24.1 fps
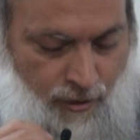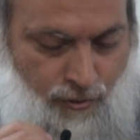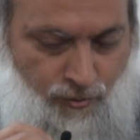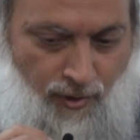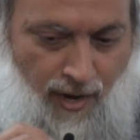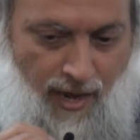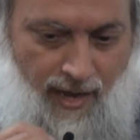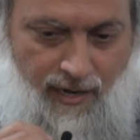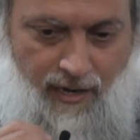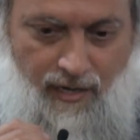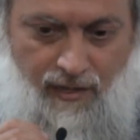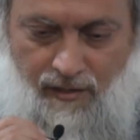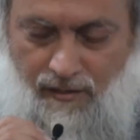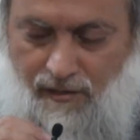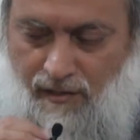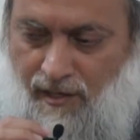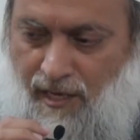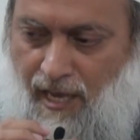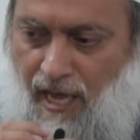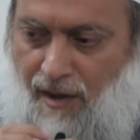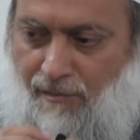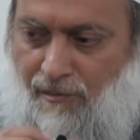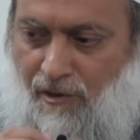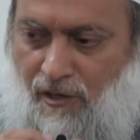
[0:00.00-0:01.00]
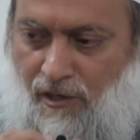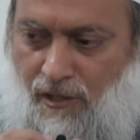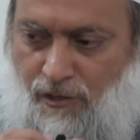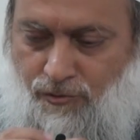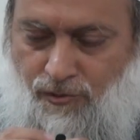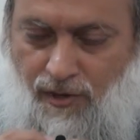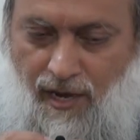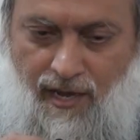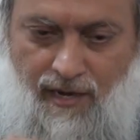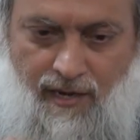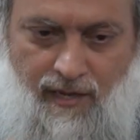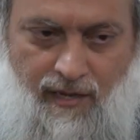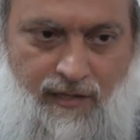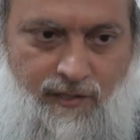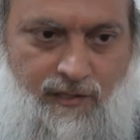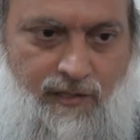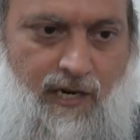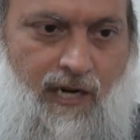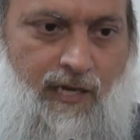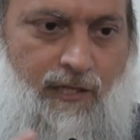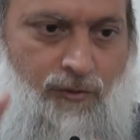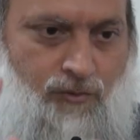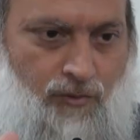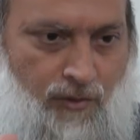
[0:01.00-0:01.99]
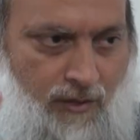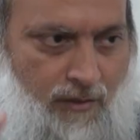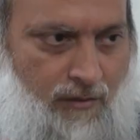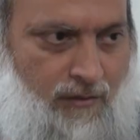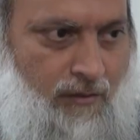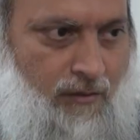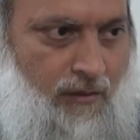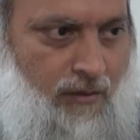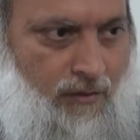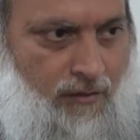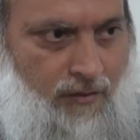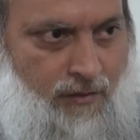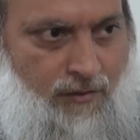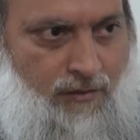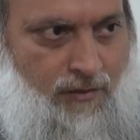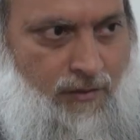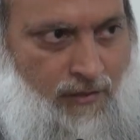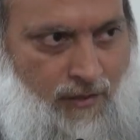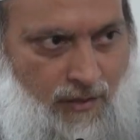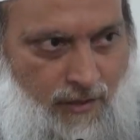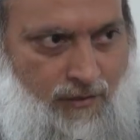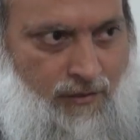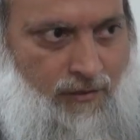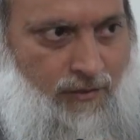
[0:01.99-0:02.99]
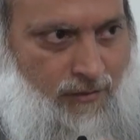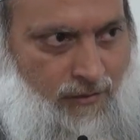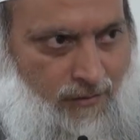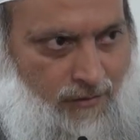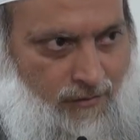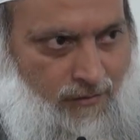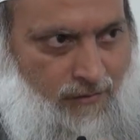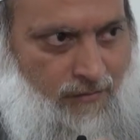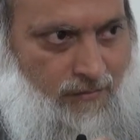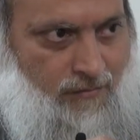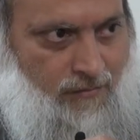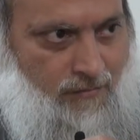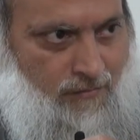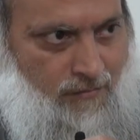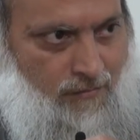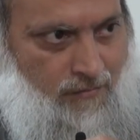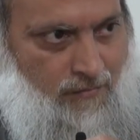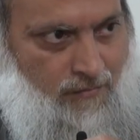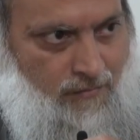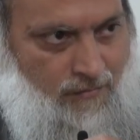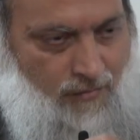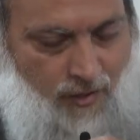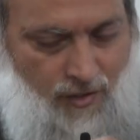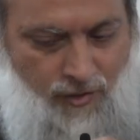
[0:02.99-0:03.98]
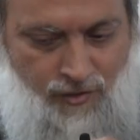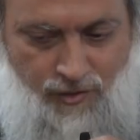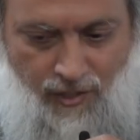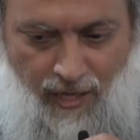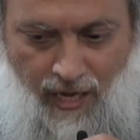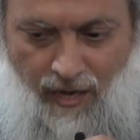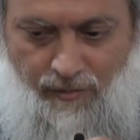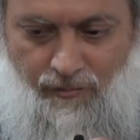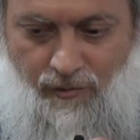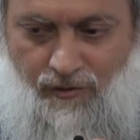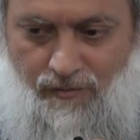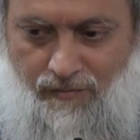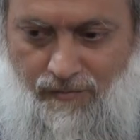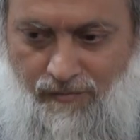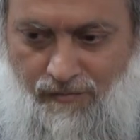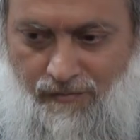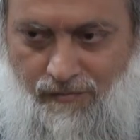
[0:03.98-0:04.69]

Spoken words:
he's riding, the camel he's riding is Qaswa. You know, this is his camel.